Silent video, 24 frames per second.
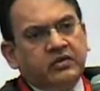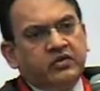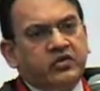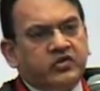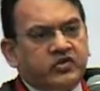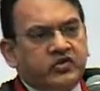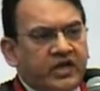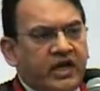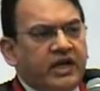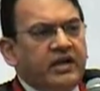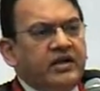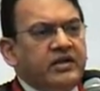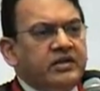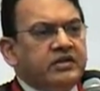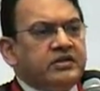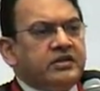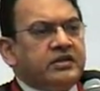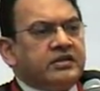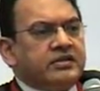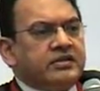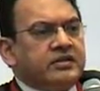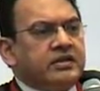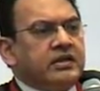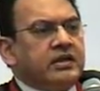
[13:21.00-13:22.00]
The challenge
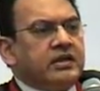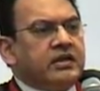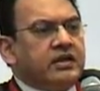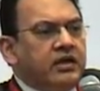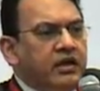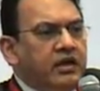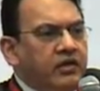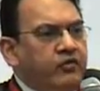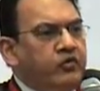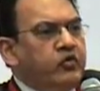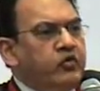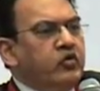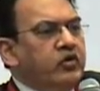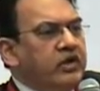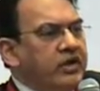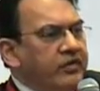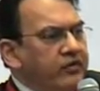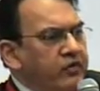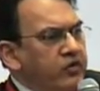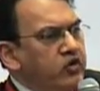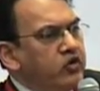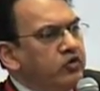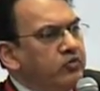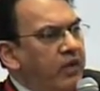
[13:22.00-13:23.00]
is, if you
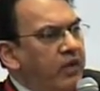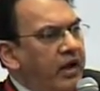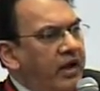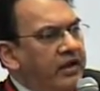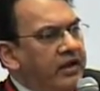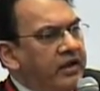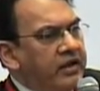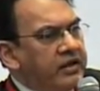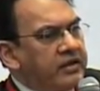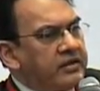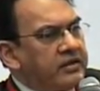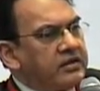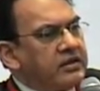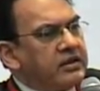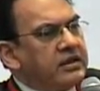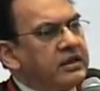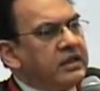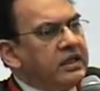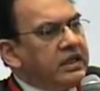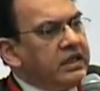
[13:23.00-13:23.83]
give it to market,